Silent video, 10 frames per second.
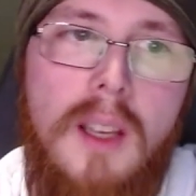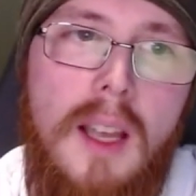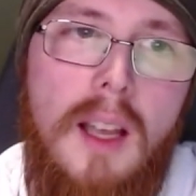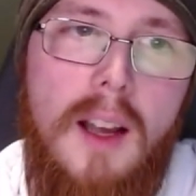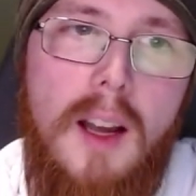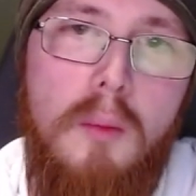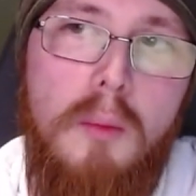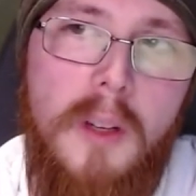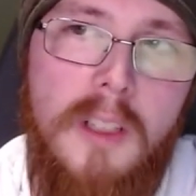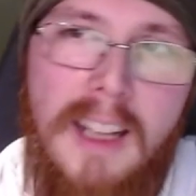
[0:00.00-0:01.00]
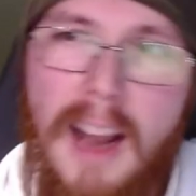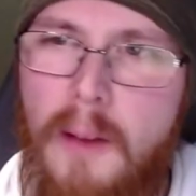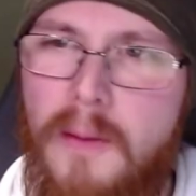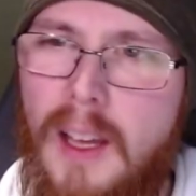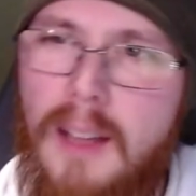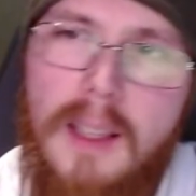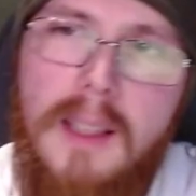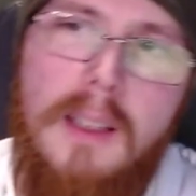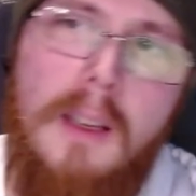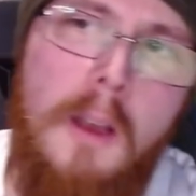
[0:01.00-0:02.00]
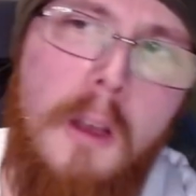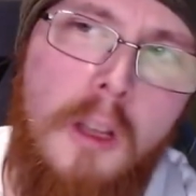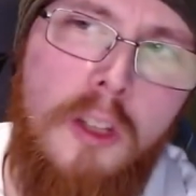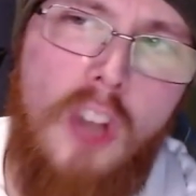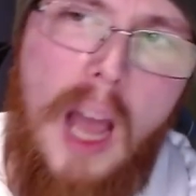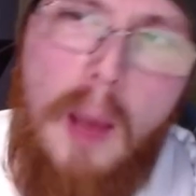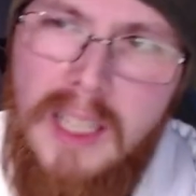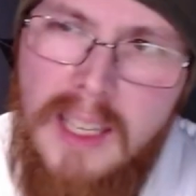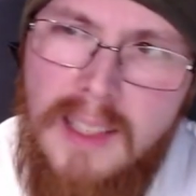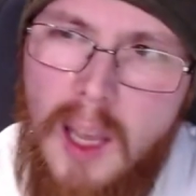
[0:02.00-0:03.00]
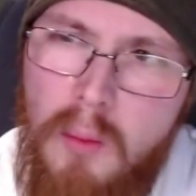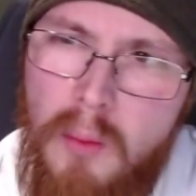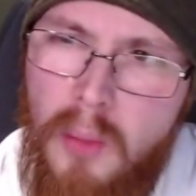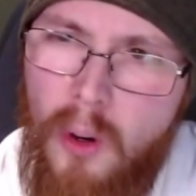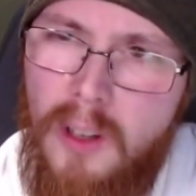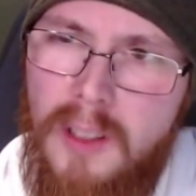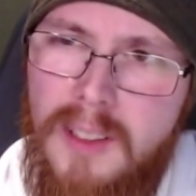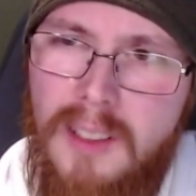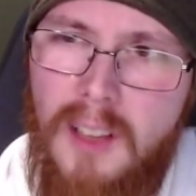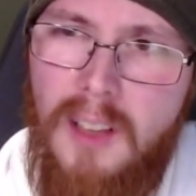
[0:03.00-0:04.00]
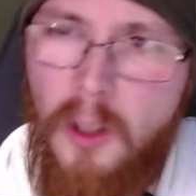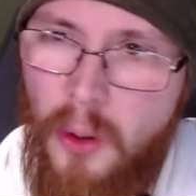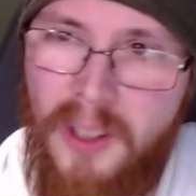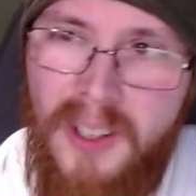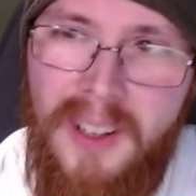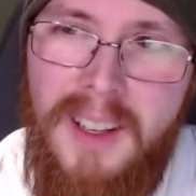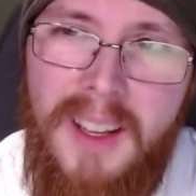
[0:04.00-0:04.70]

but it did have that like Japanese import allure